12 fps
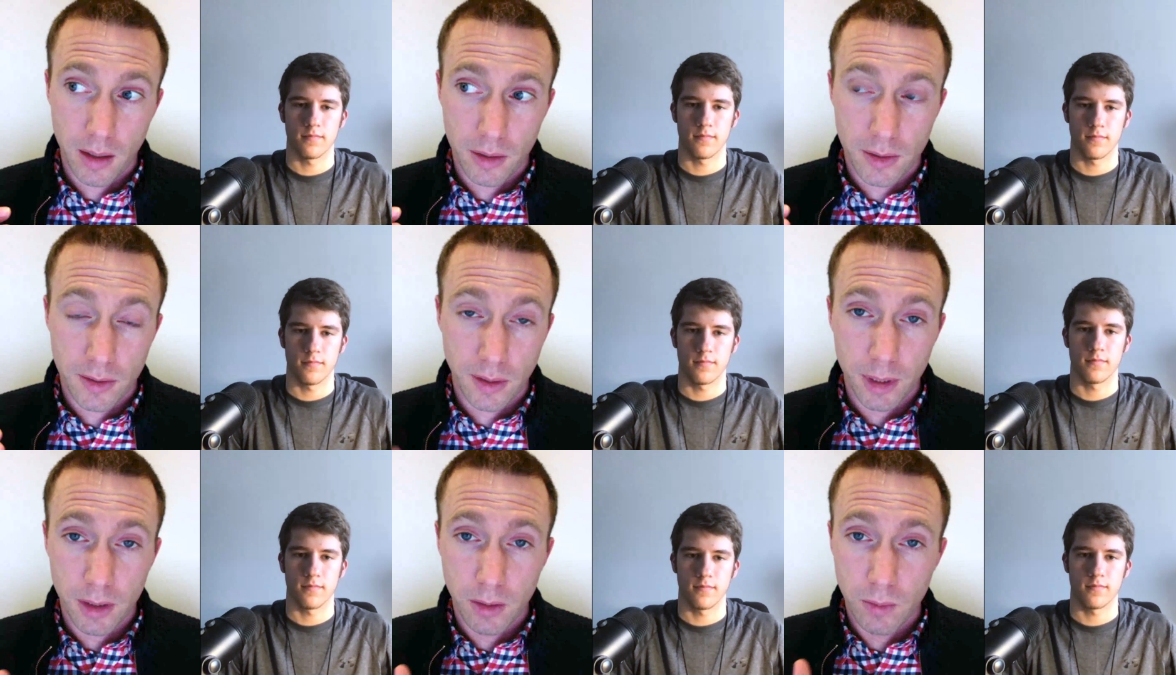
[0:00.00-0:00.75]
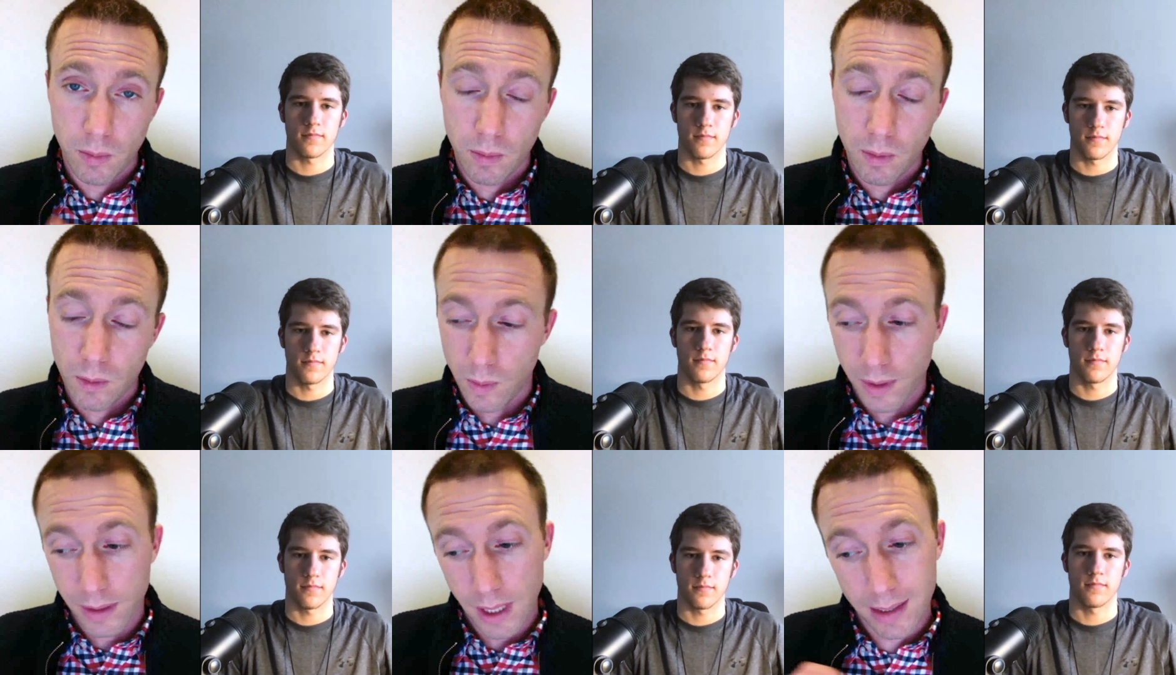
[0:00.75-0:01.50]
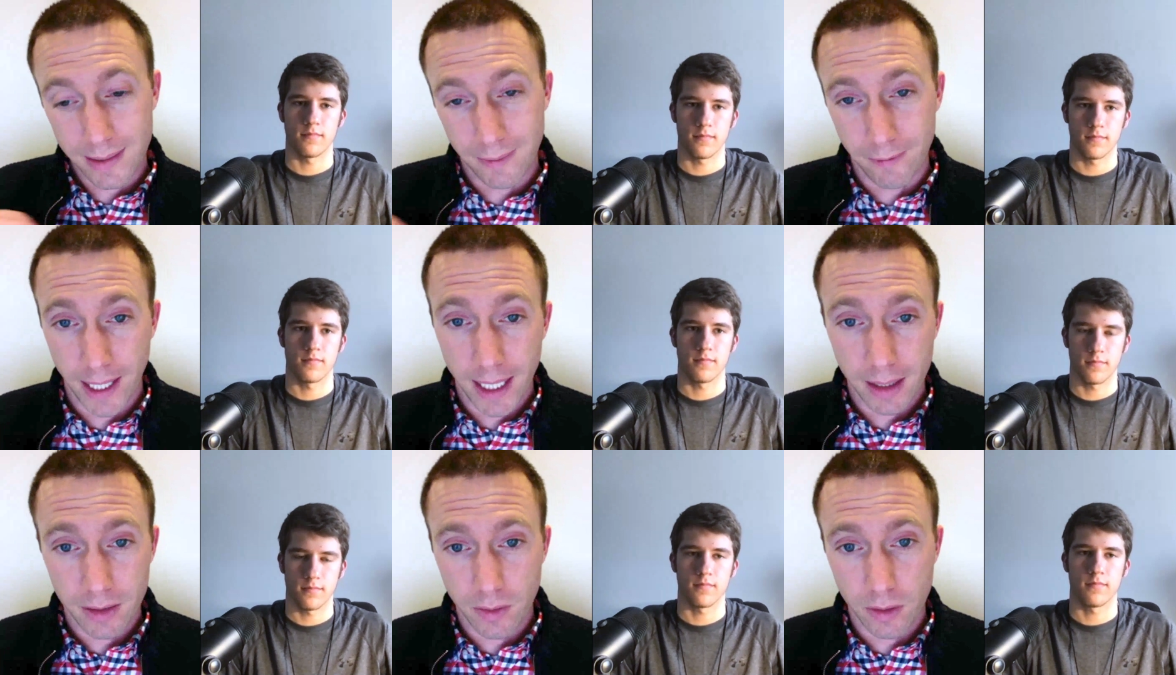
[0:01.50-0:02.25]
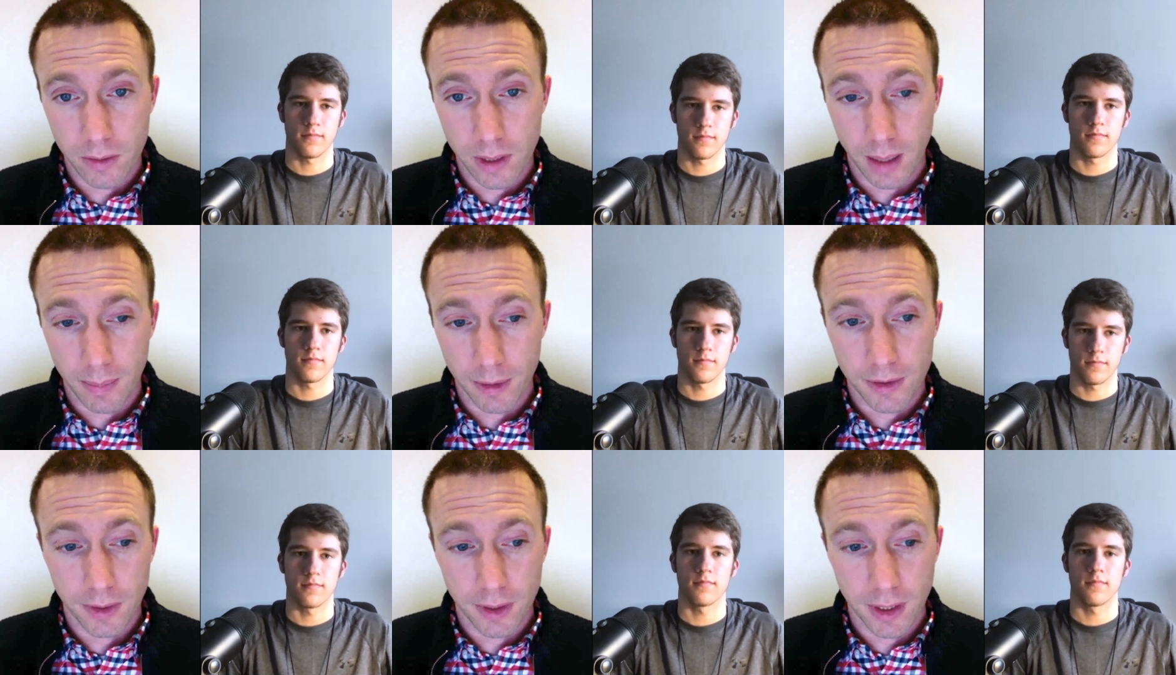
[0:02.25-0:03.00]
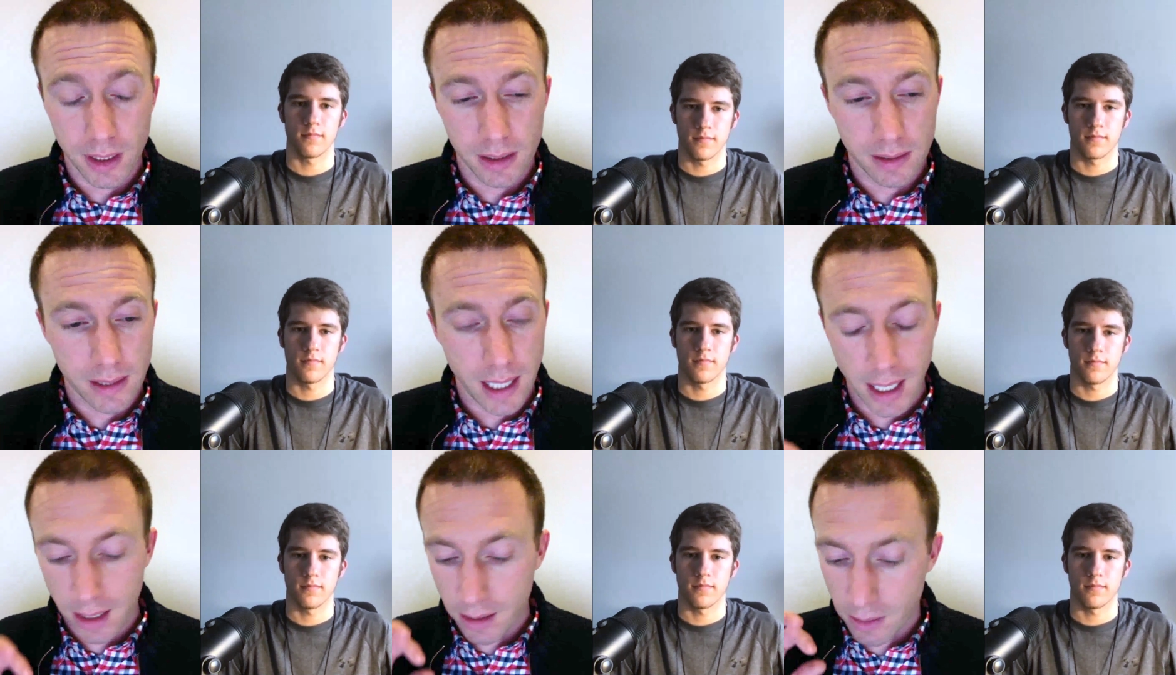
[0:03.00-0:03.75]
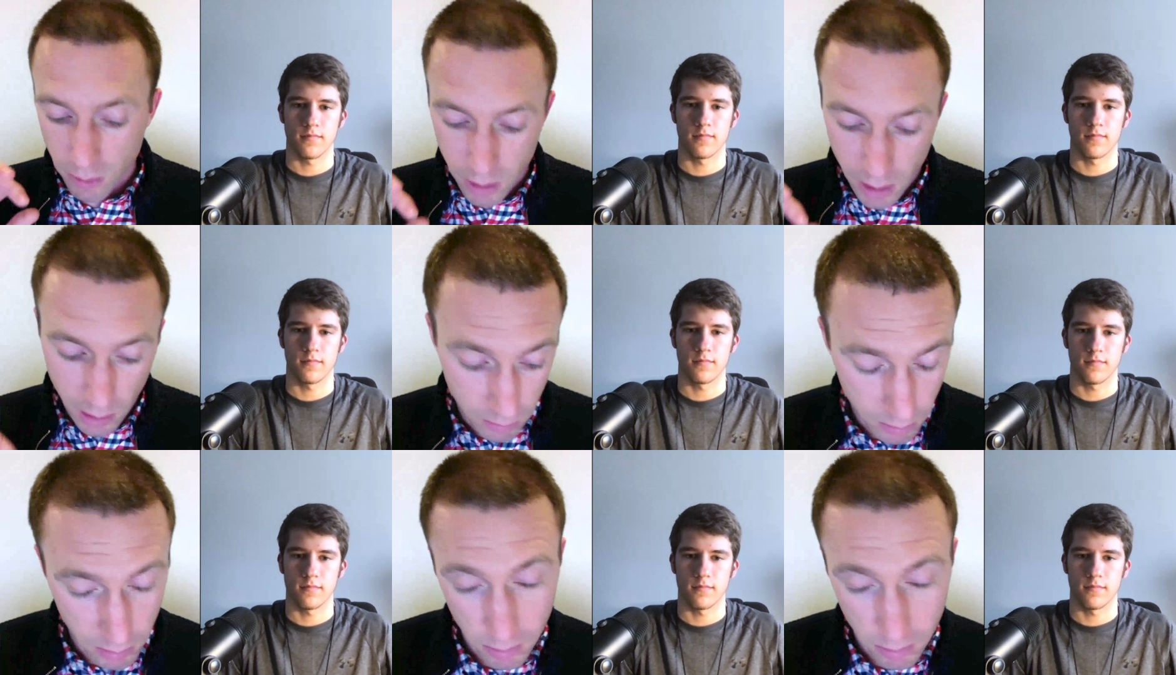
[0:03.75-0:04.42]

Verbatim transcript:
Speaker 1: somebody who who takes advantage of those opportunities and you know